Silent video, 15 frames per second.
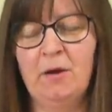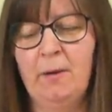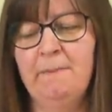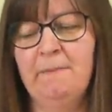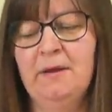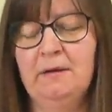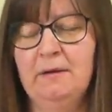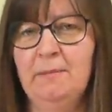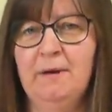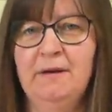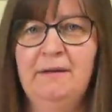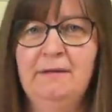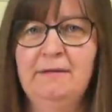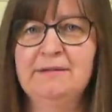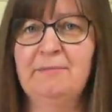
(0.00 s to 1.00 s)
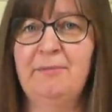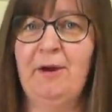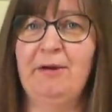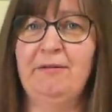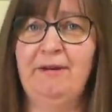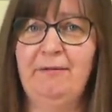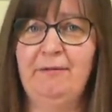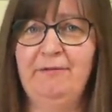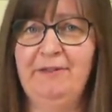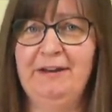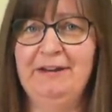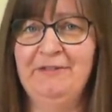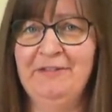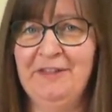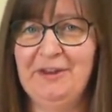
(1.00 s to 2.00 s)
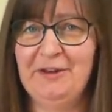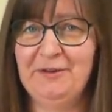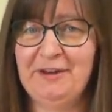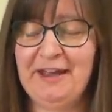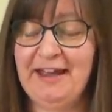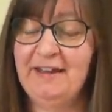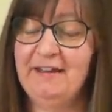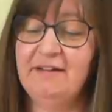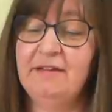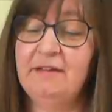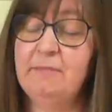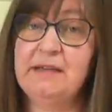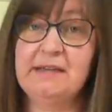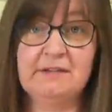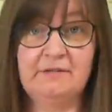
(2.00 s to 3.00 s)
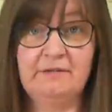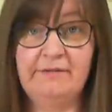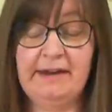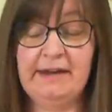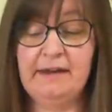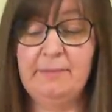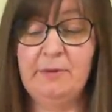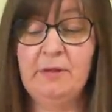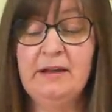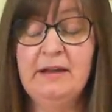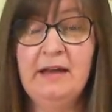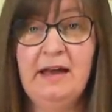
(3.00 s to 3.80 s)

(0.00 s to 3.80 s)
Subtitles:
You might know it as a biro if you live in the UK, other makes are available.